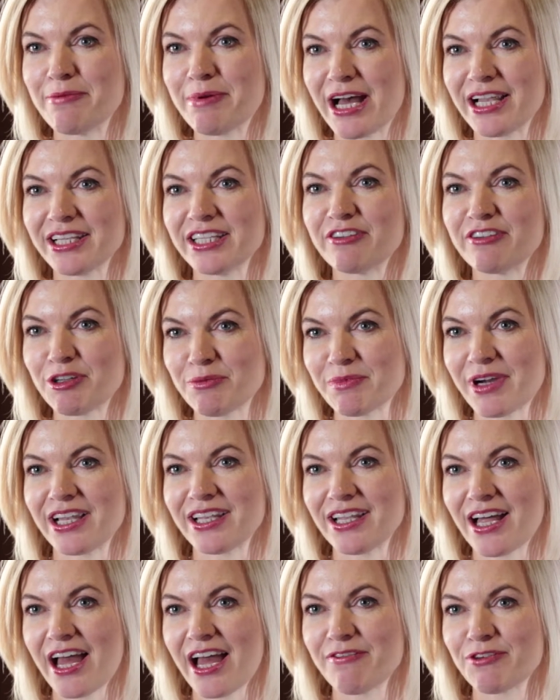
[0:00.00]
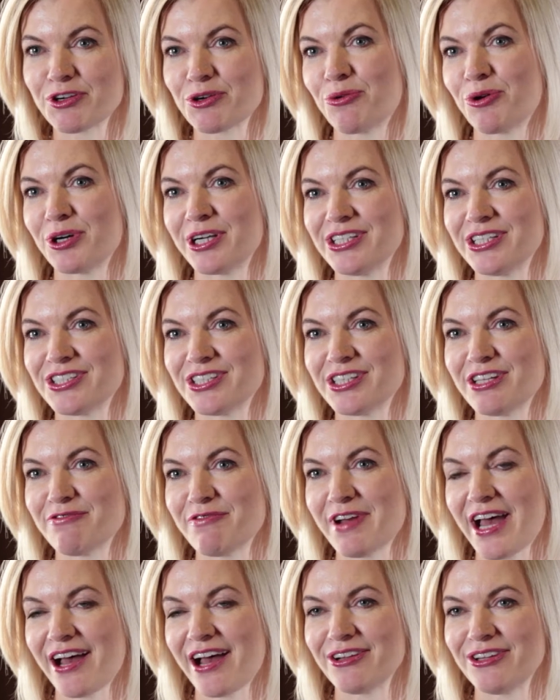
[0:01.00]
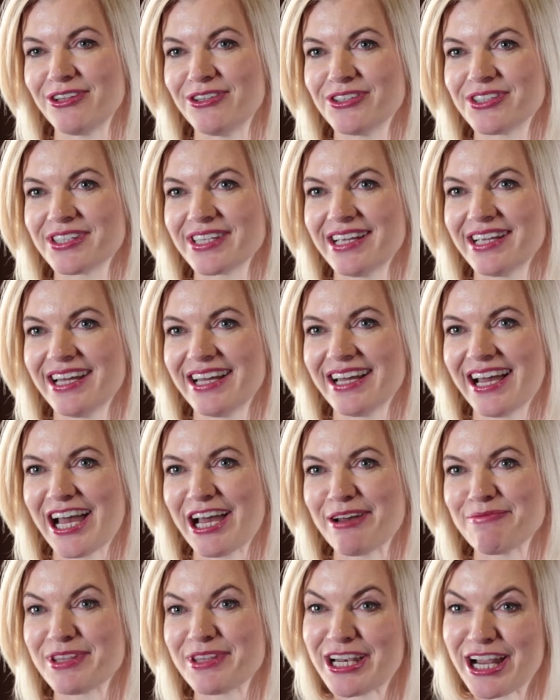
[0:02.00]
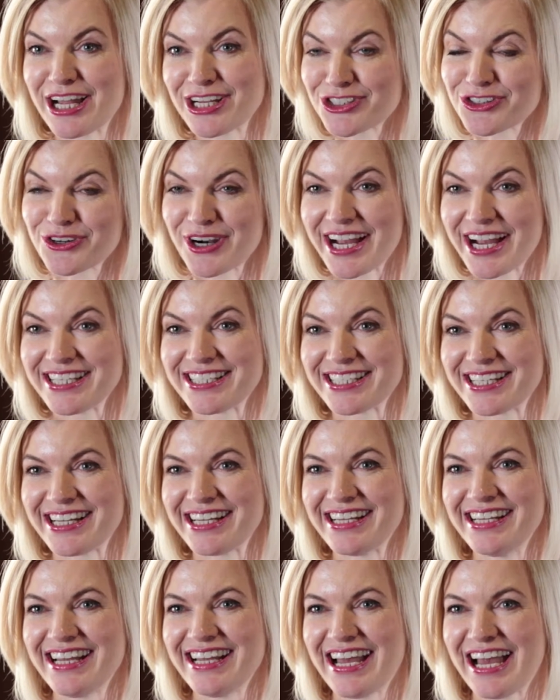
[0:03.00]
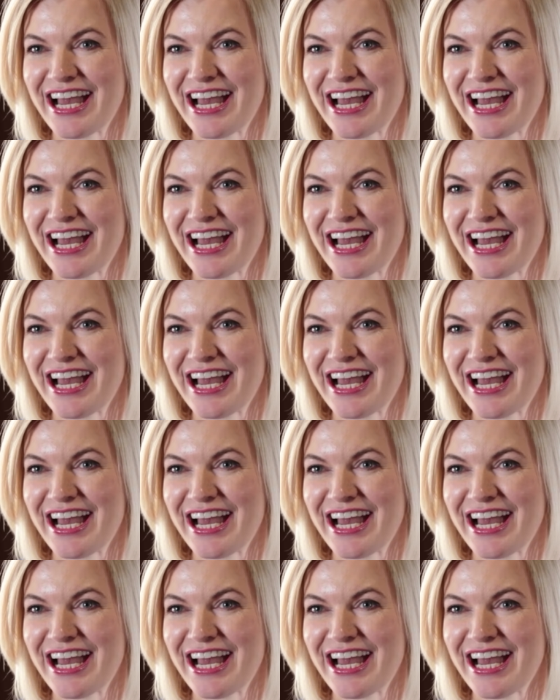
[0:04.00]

about living my life according to the values that I tried to